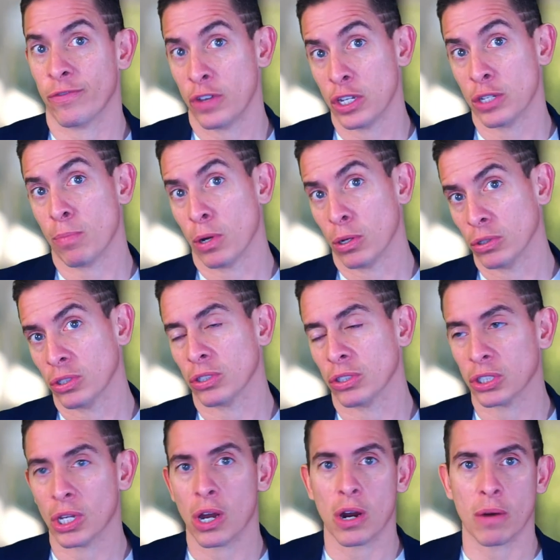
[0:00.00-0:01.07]
FSBOs to
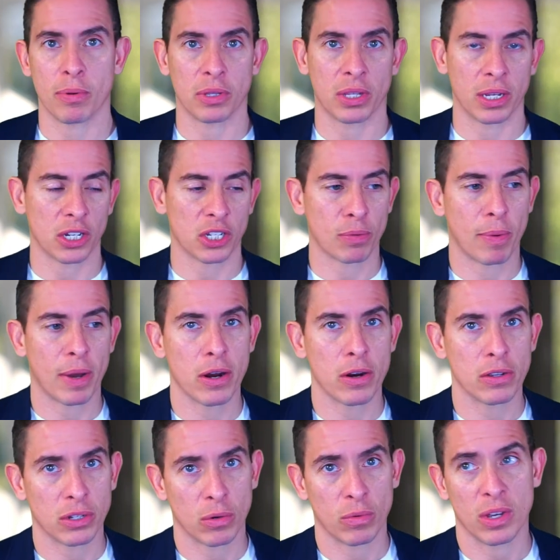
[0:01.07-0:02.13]
start, but then
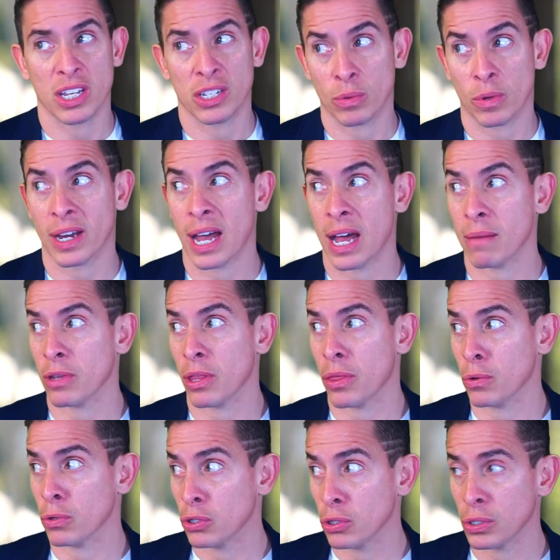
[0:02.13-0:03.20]
expireds is what got me
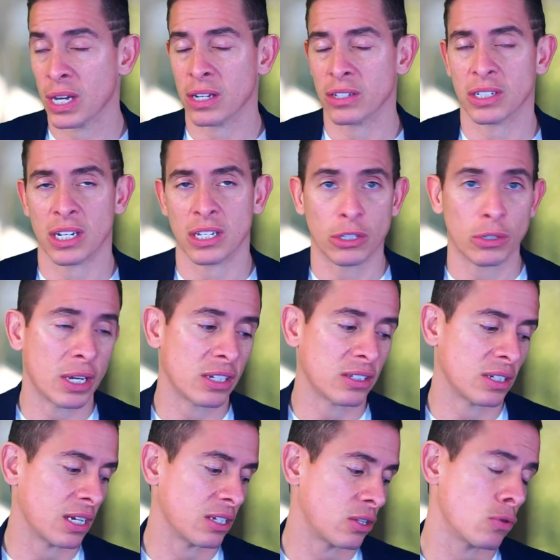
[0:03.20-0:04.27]
through 2008,
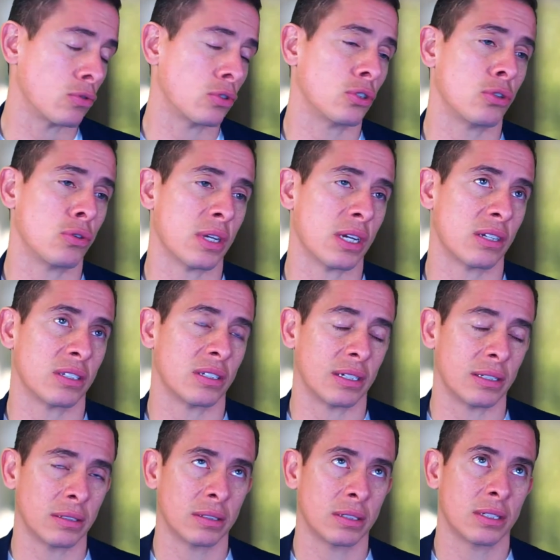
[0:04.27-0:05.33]
2009,
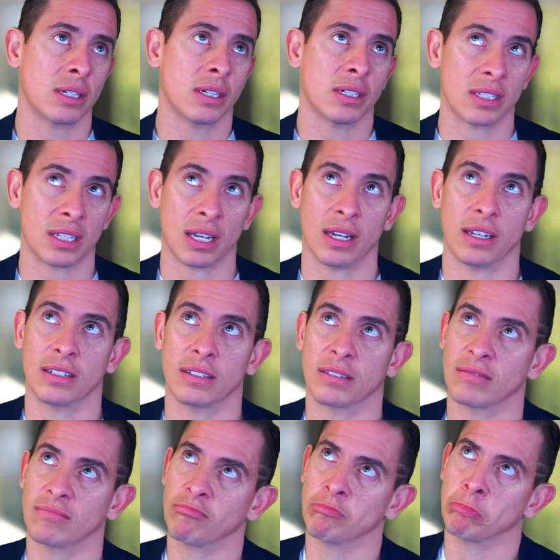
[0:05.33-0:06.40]
2010.
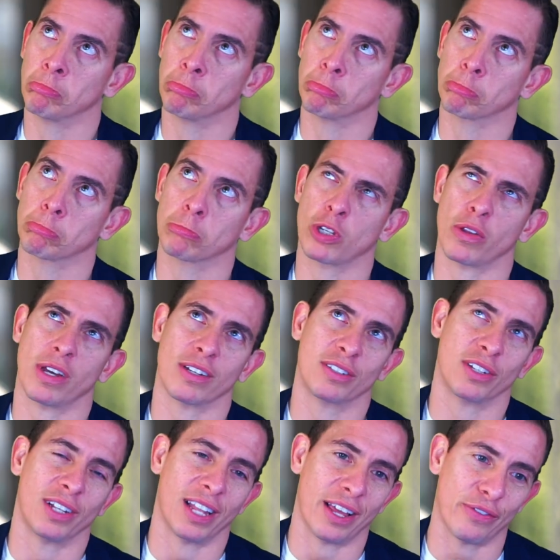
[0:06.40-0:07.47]

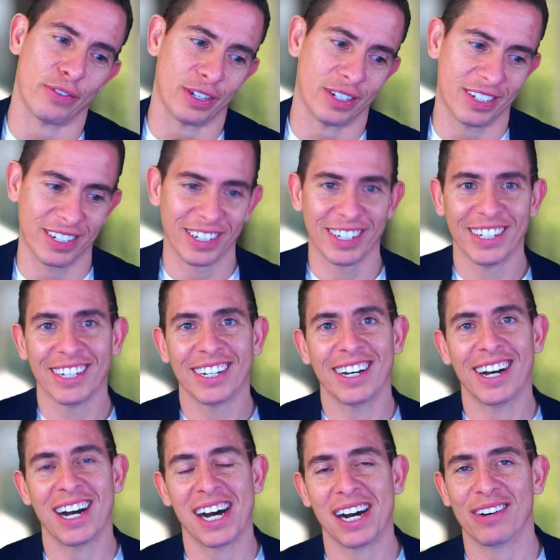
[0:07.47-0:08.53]
2011,
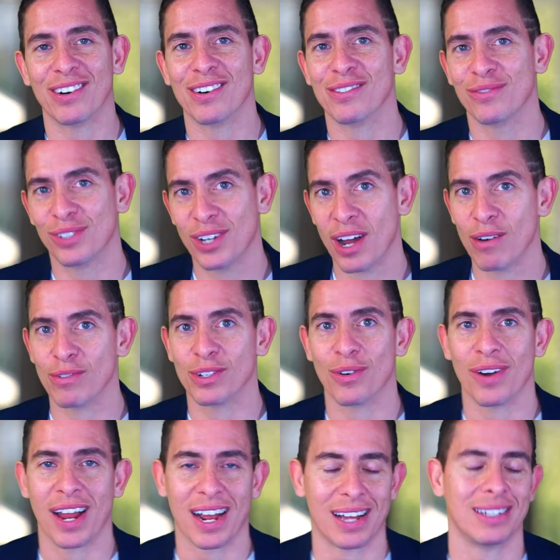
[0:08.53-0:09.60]
I would
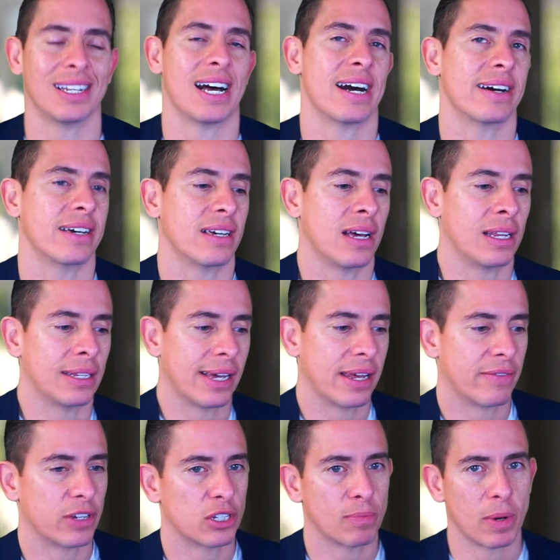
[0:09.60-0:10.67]
door knock a lot
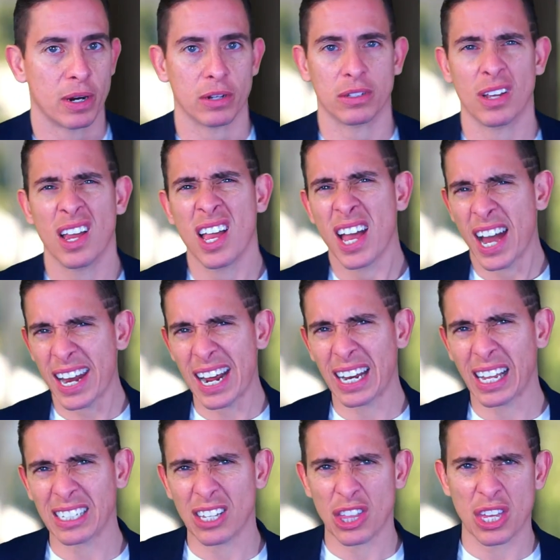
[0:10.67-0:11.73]
of expireds. And I'd
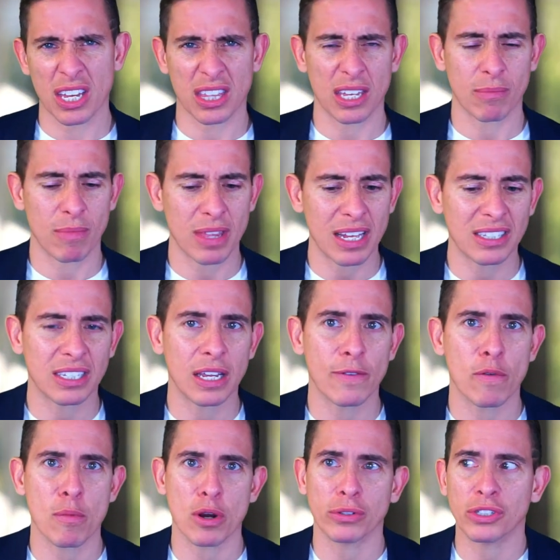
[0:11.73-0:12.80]
like to think that that state of
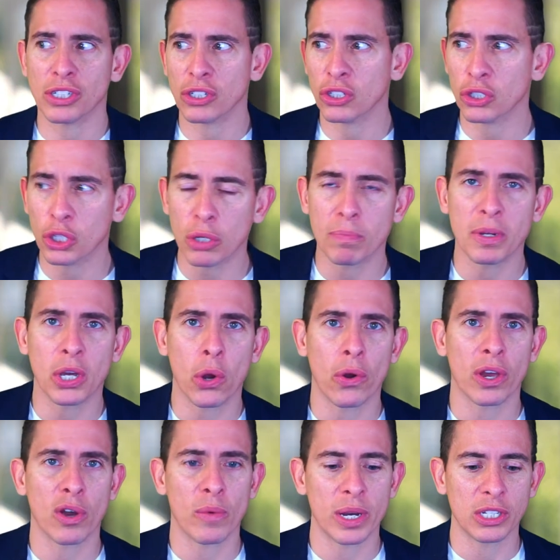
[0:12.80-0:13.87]
emergency should be
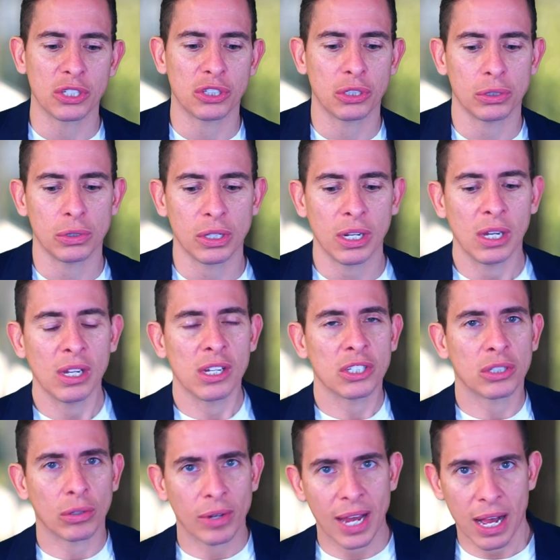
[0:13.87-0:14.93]
going away soon.
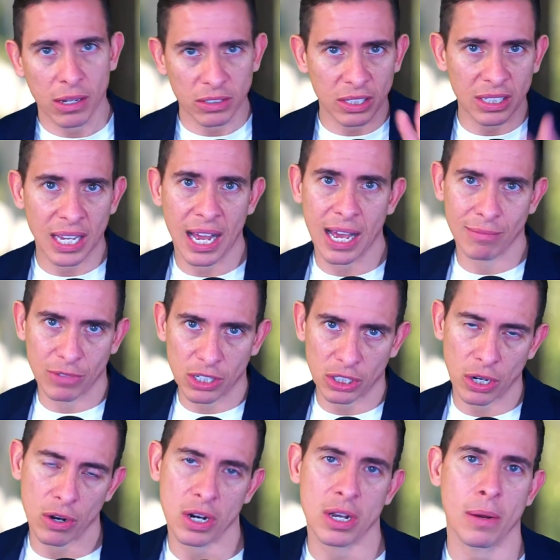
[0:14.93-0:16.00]
So now's the time to
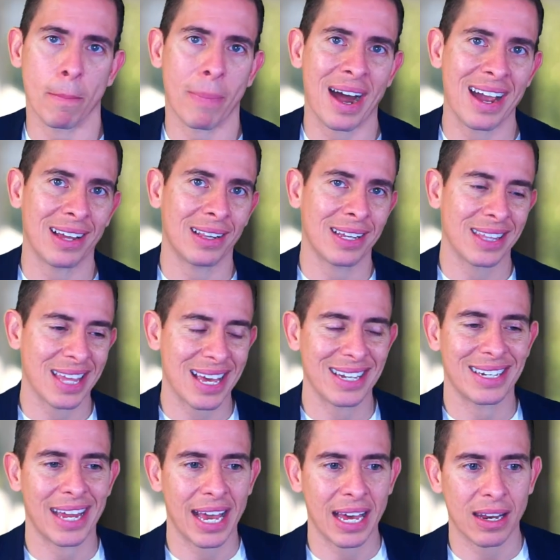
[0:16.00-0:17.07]
start compiling
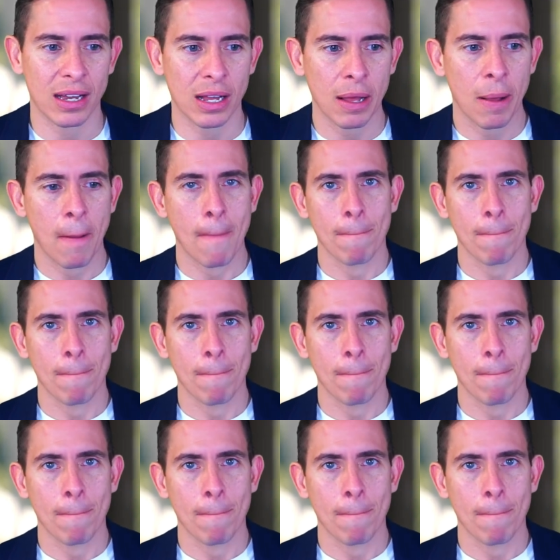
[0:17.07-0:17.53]
that data.